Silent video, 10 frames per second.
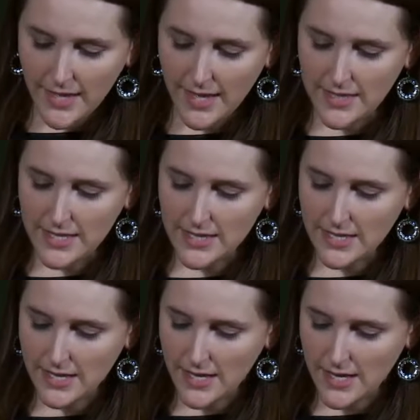And then
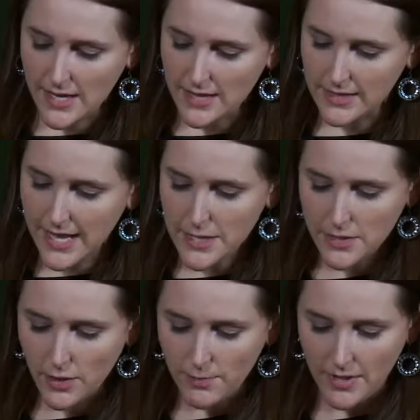the last
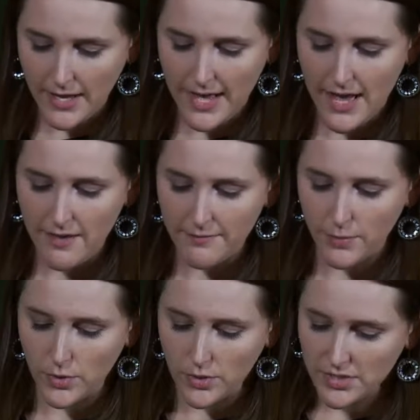cookbook I have
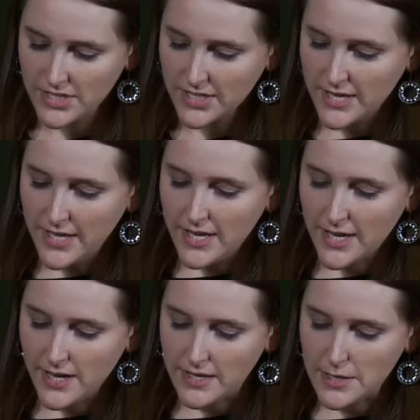pulled
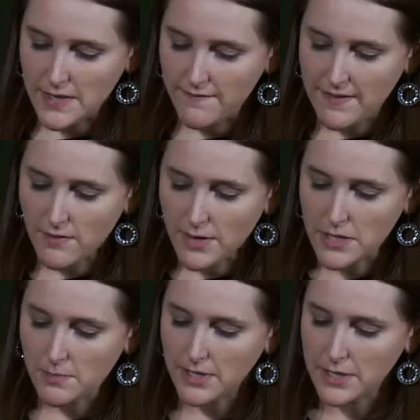is the favorite
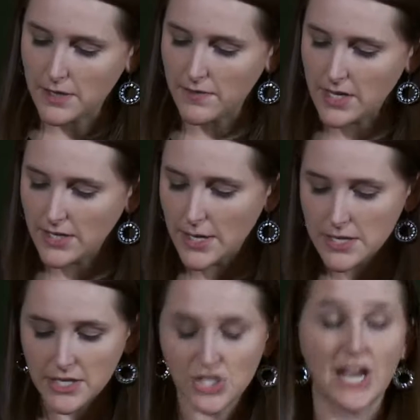recipes of the
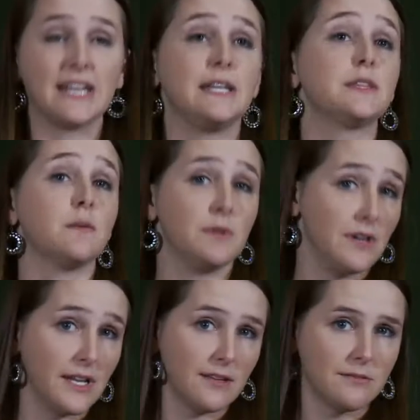Augusta Chinese
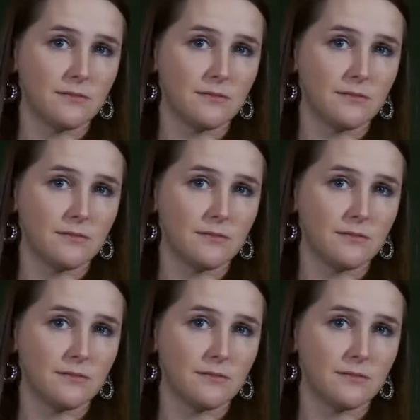community,